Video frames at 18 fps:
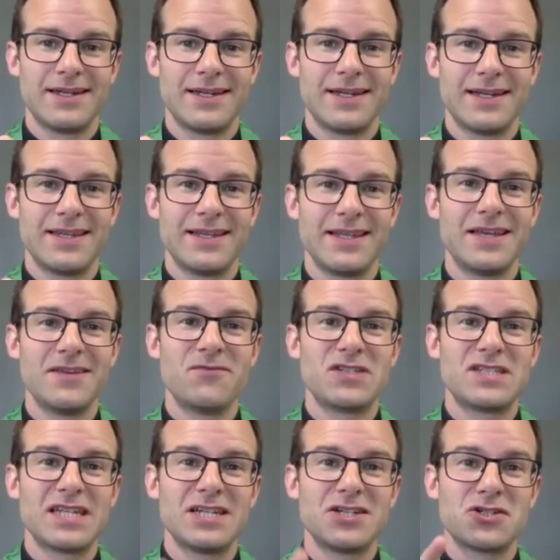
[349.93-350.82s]
And the
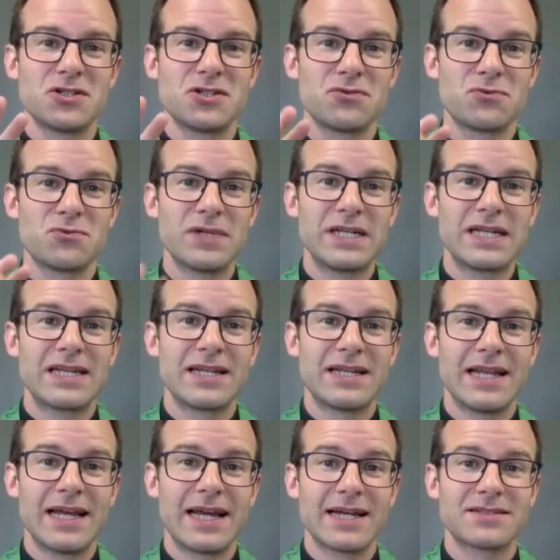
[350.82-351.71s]
invitation to
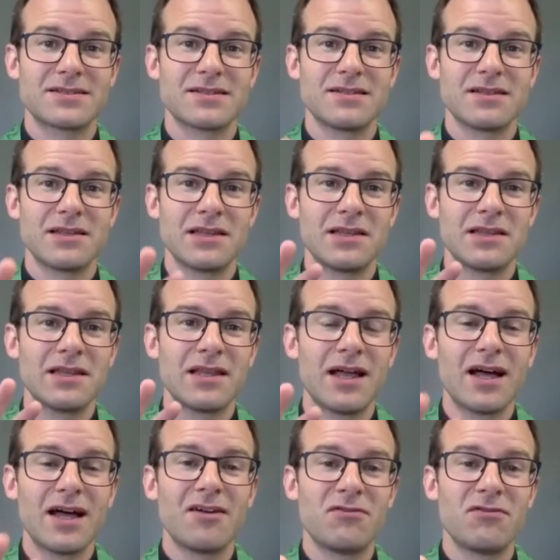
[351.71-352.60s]
reconnect,
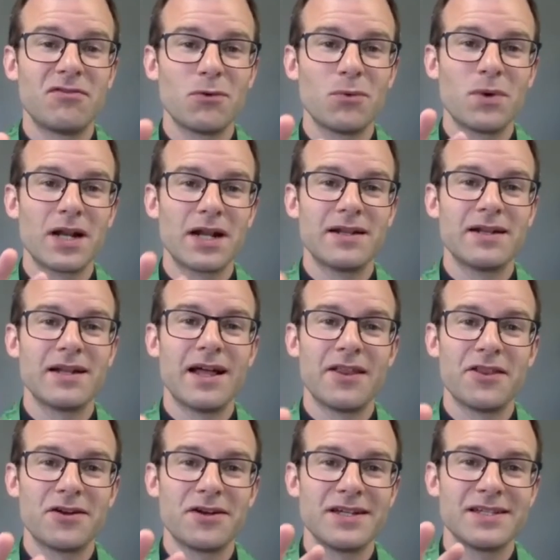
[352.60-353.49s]
love one
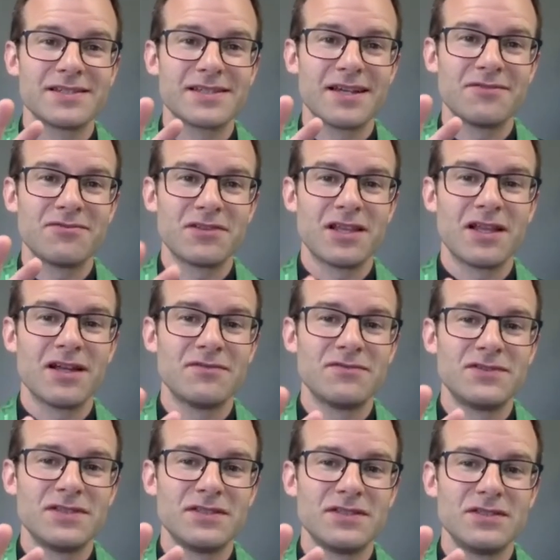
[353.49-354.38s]
another as I've
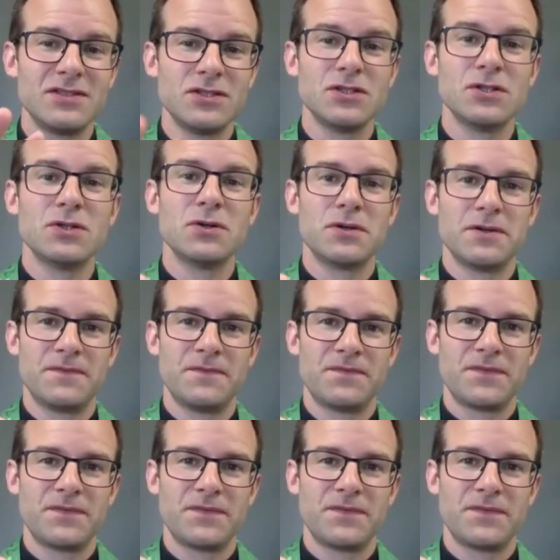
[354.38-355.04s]
loved you.